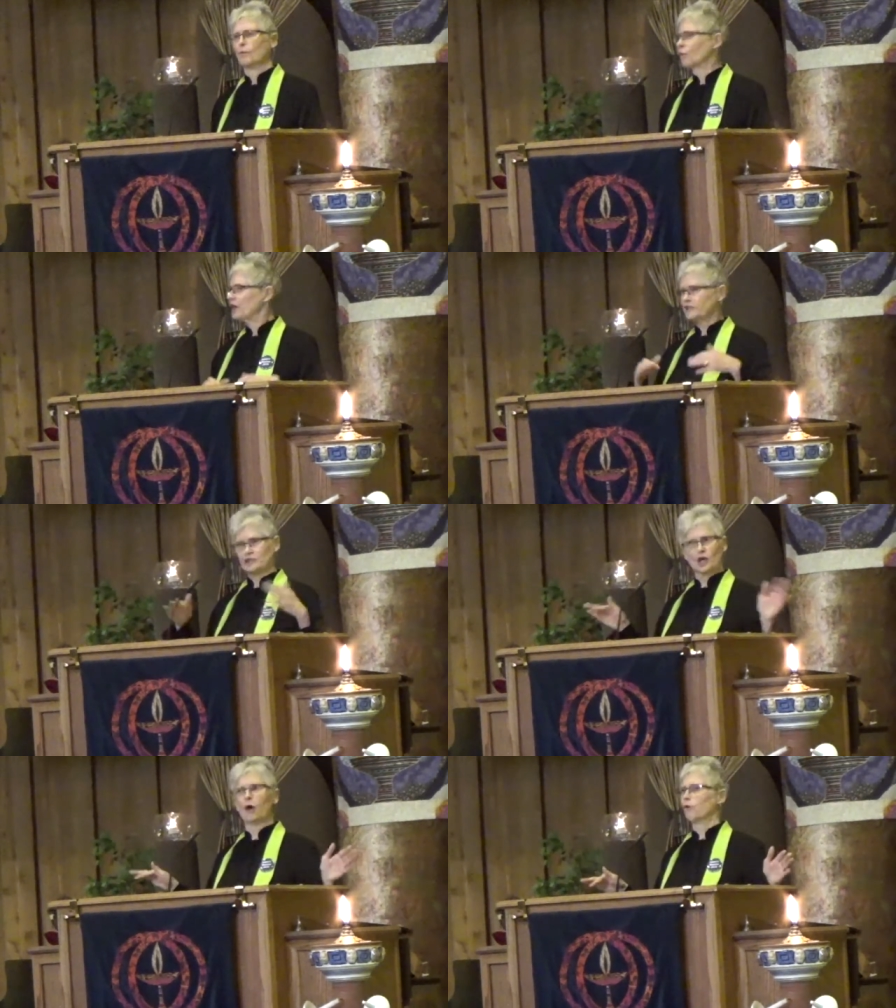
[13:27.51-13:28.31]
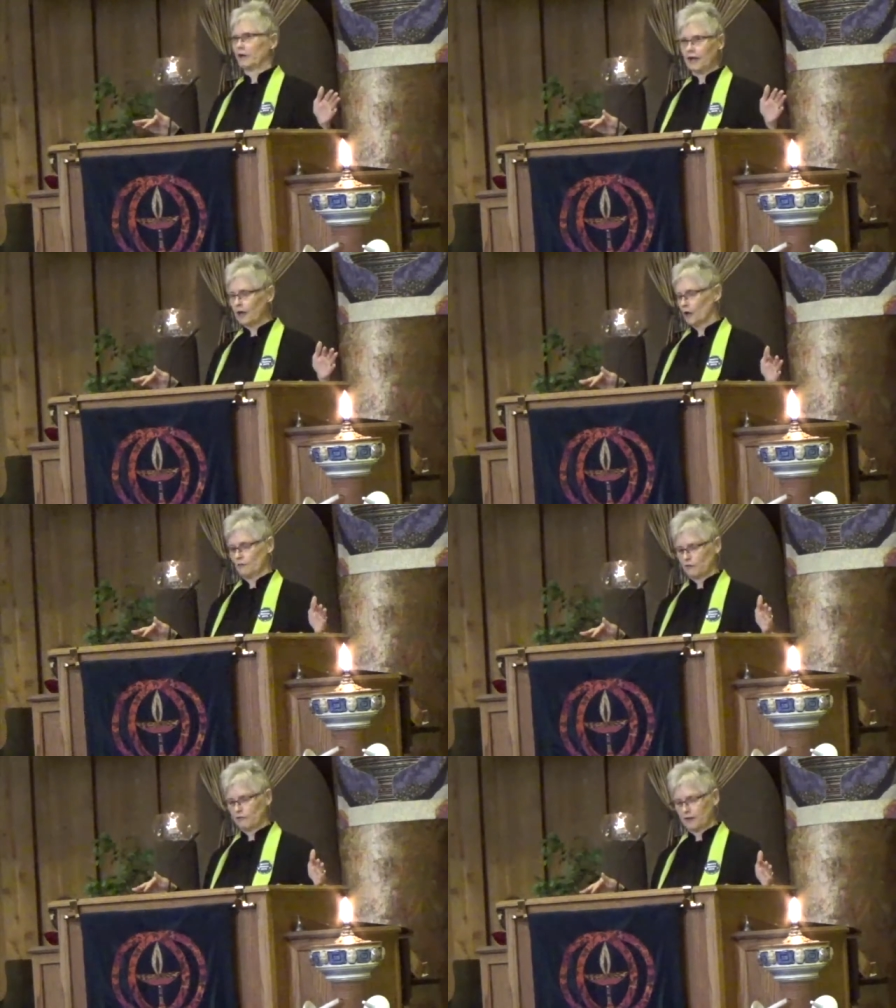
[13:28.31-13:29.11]
We don't get
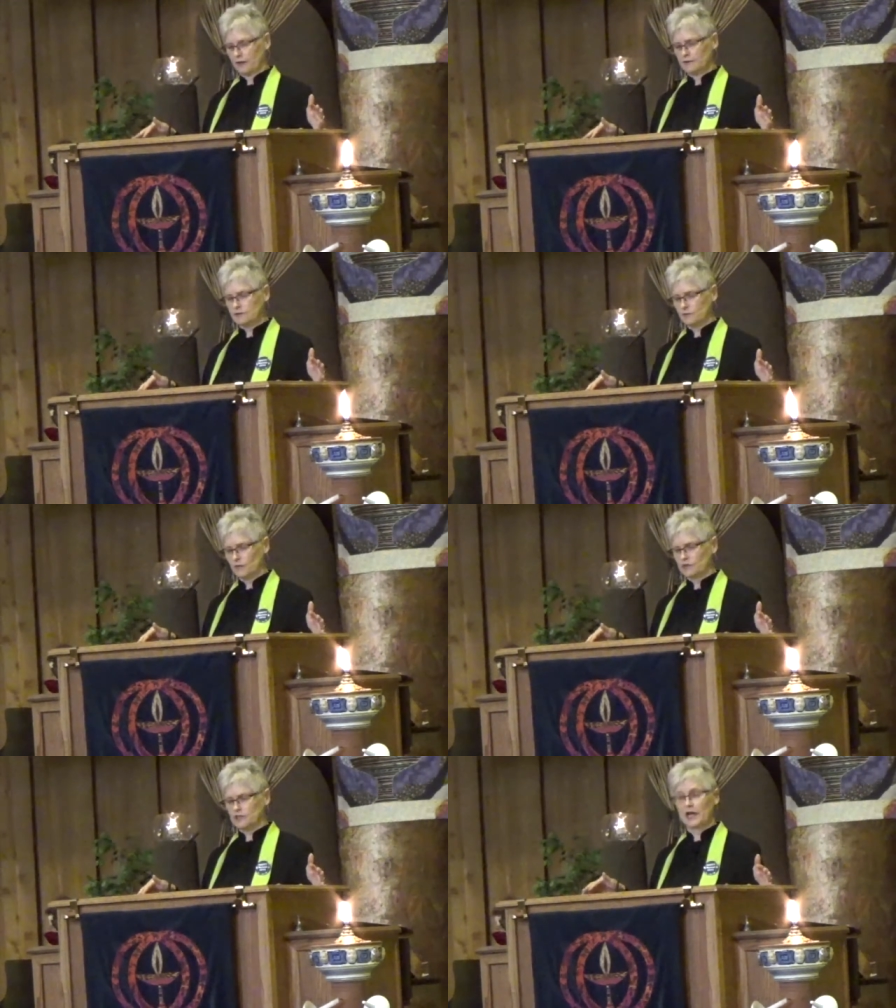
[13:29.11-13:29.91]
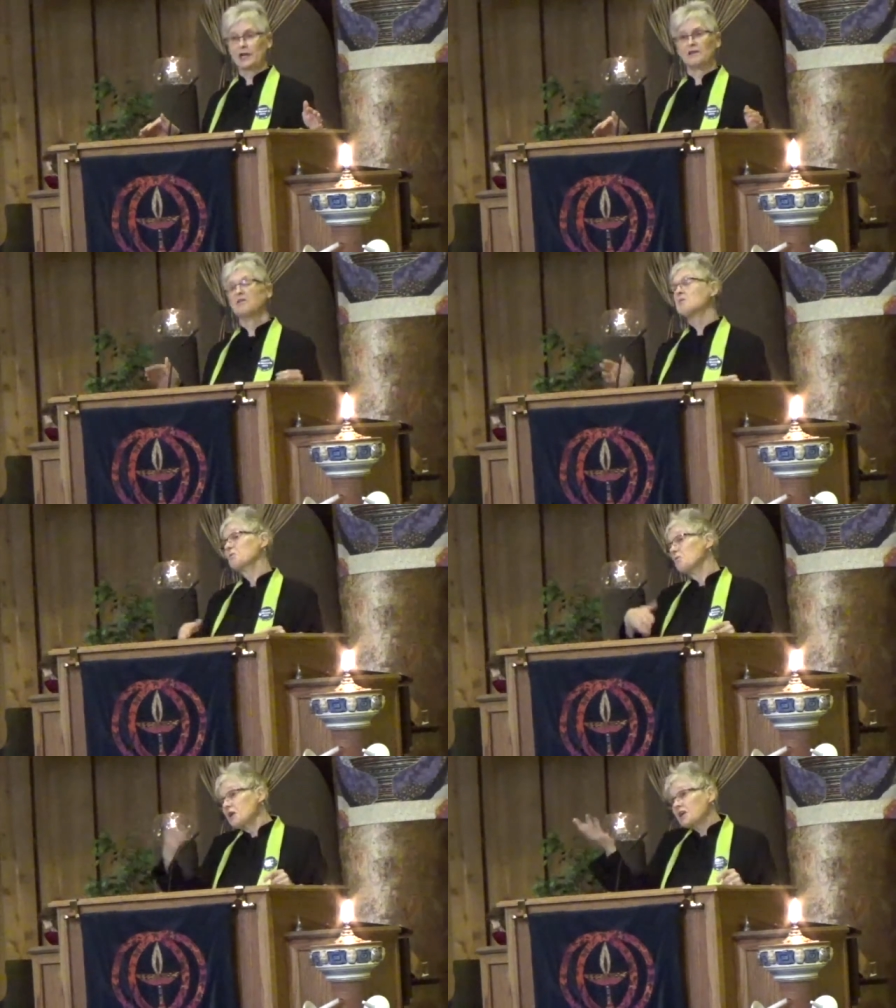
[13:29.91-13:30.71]
over things, or
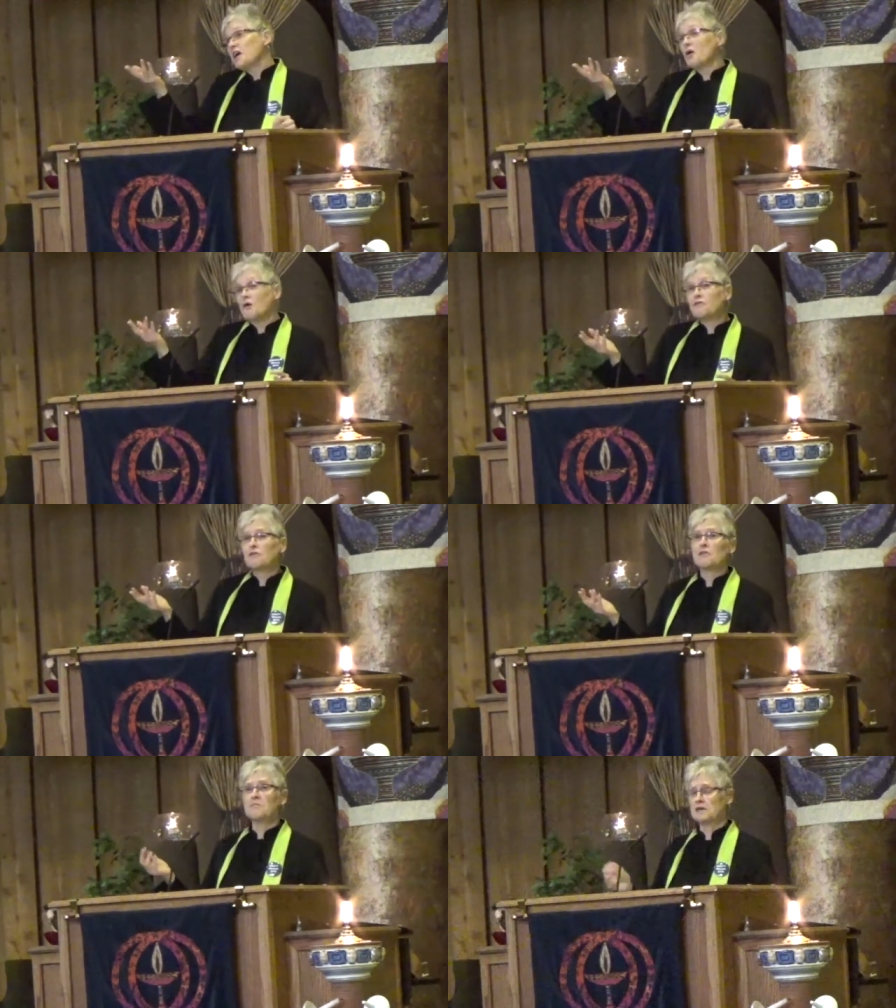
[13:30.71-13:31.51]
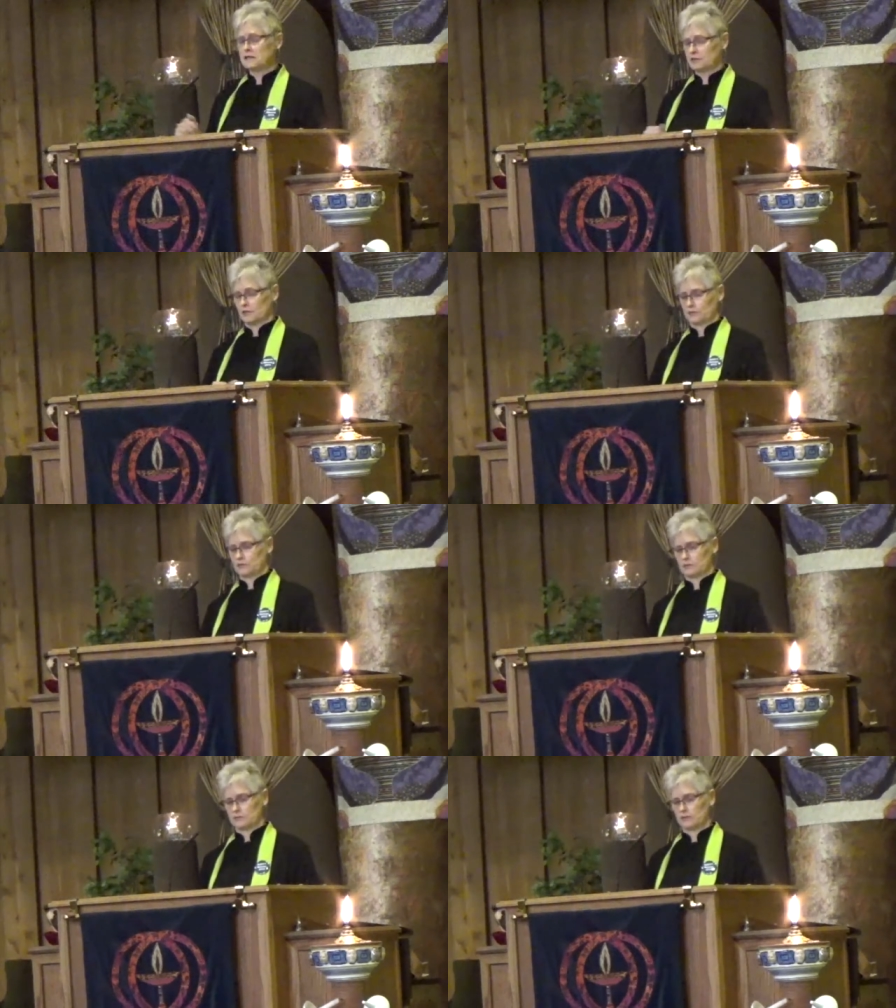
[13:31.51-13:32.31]
say, we get over the
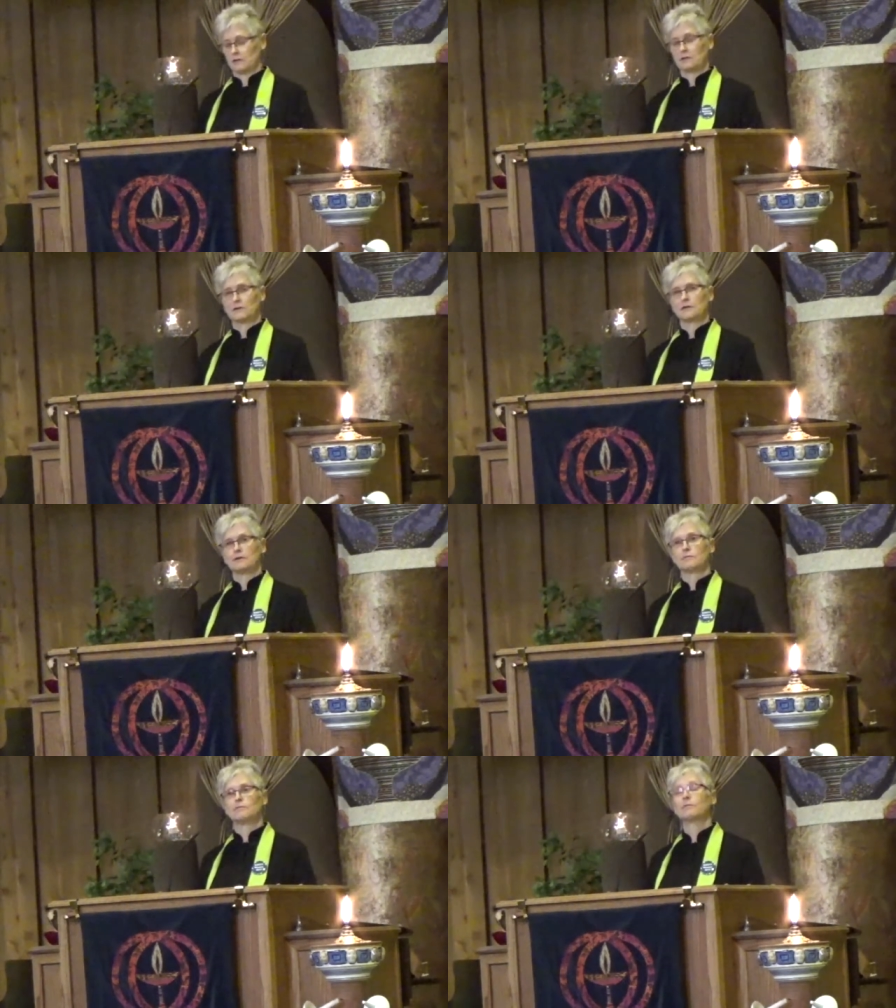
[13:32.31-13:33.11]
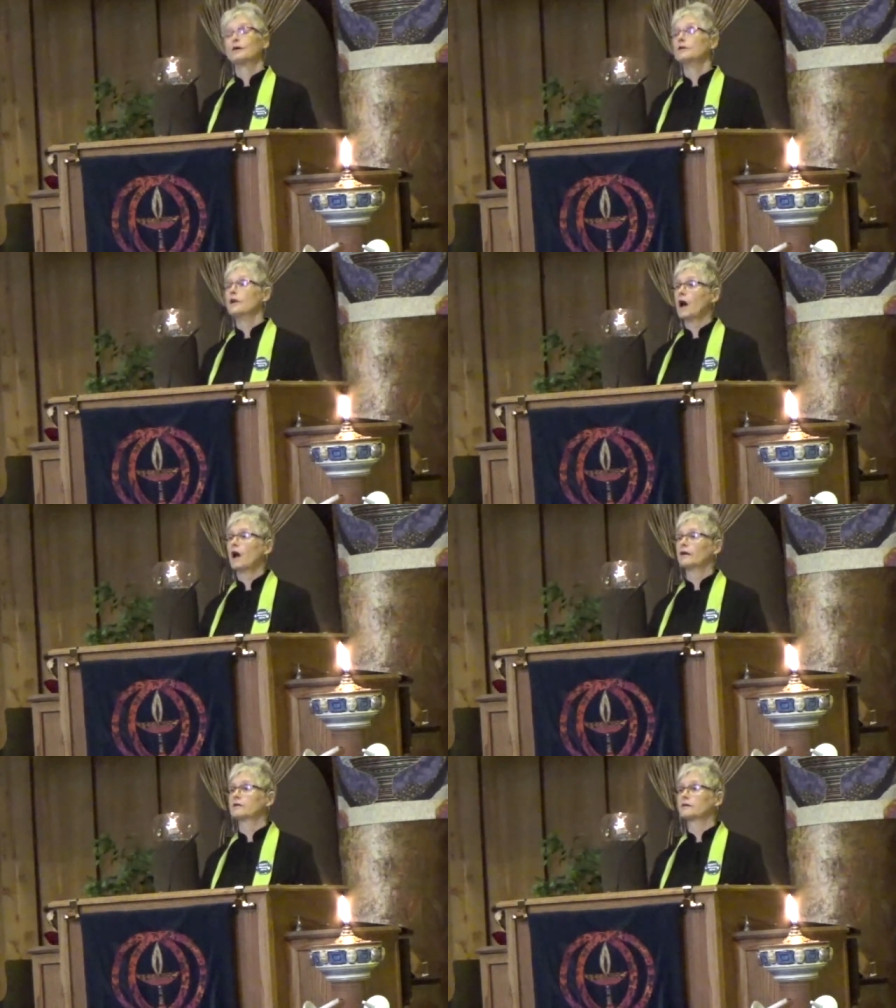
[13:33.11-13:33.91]
measles, but
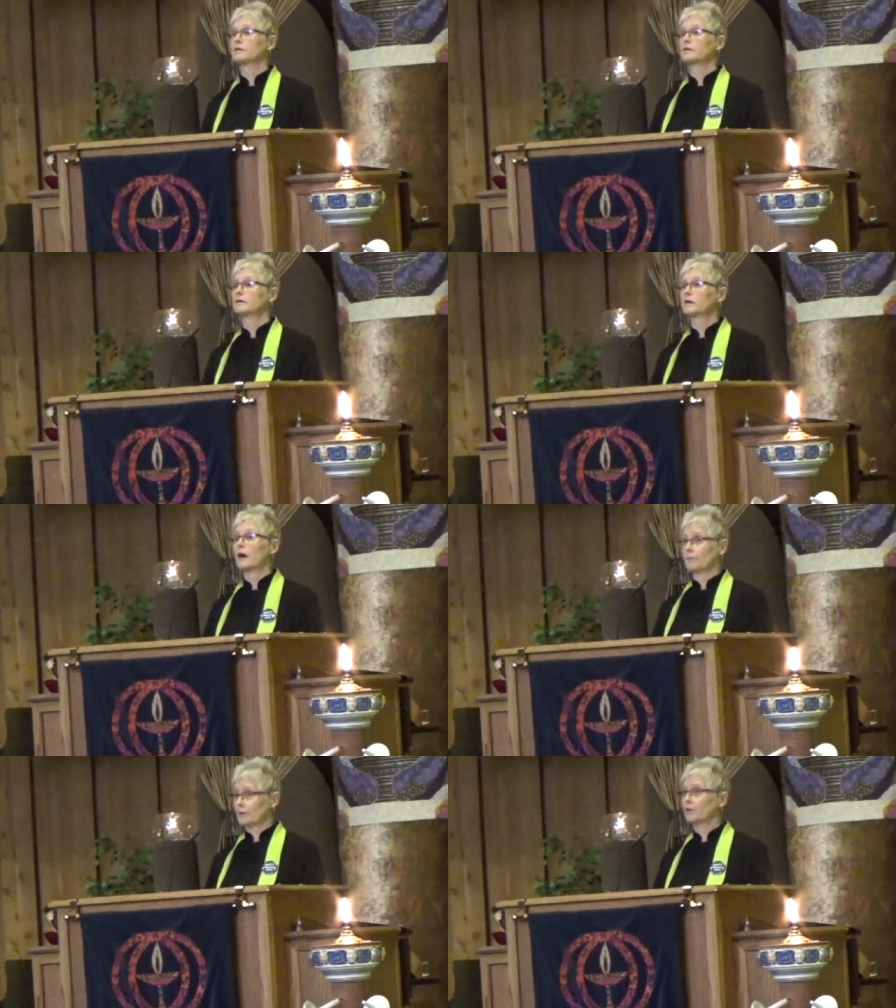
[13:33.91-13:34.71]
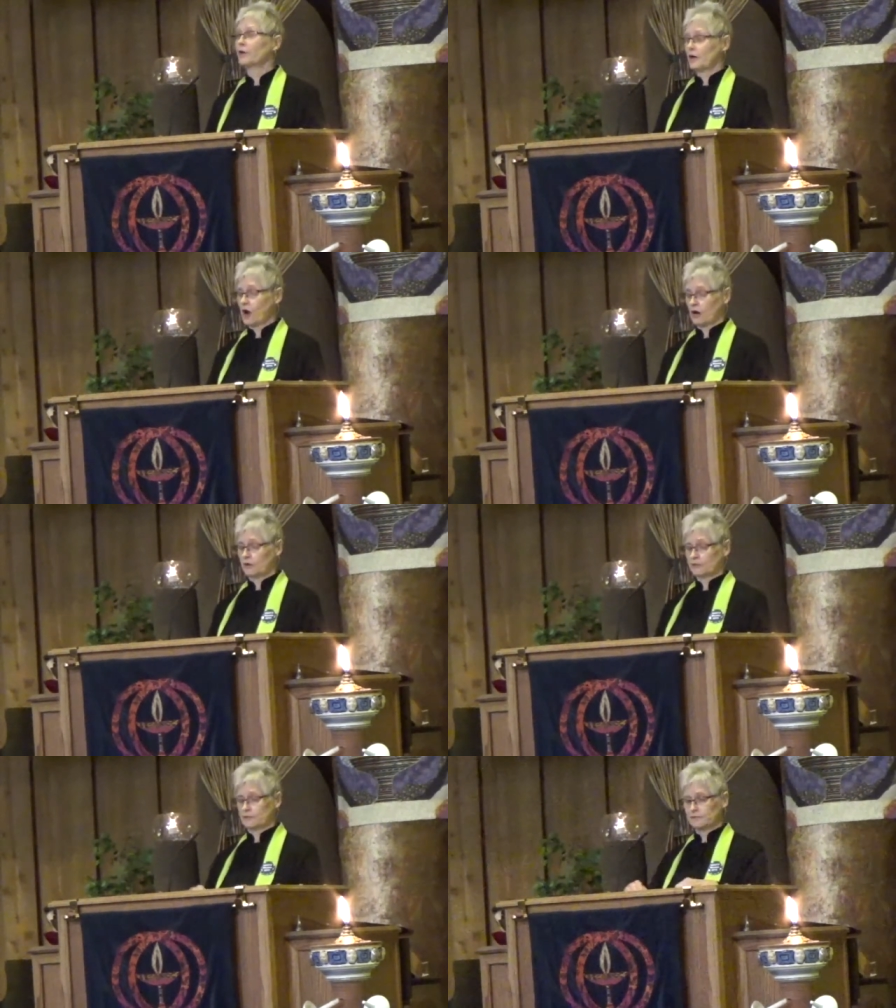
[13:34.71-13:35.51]
not a broken heart."